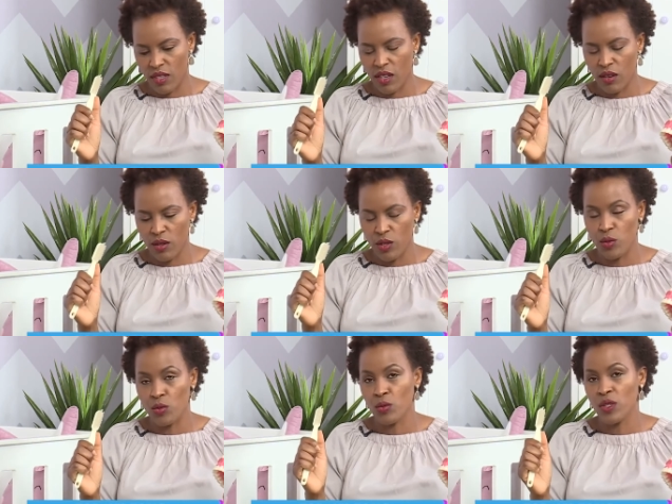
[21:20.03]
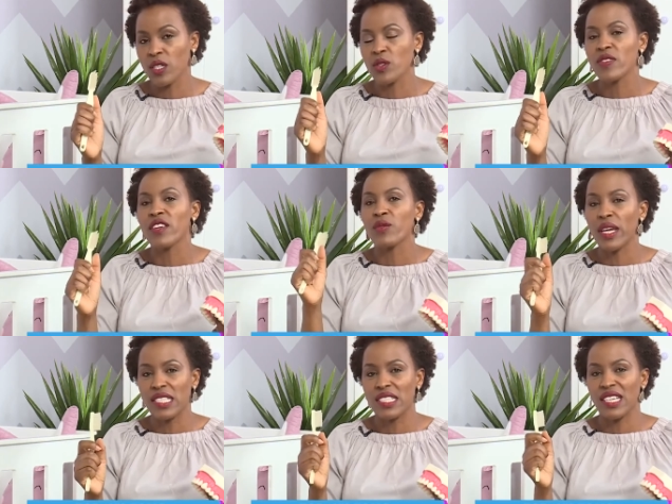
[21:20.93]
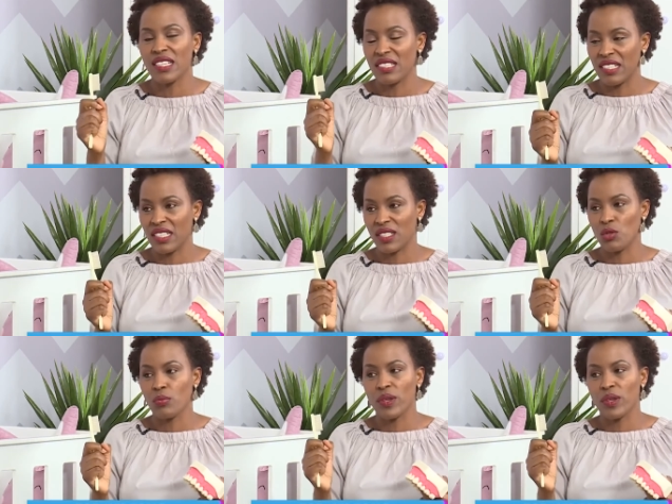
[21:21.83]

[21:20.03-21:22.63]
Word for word: Uh, you want to use the right technique okay.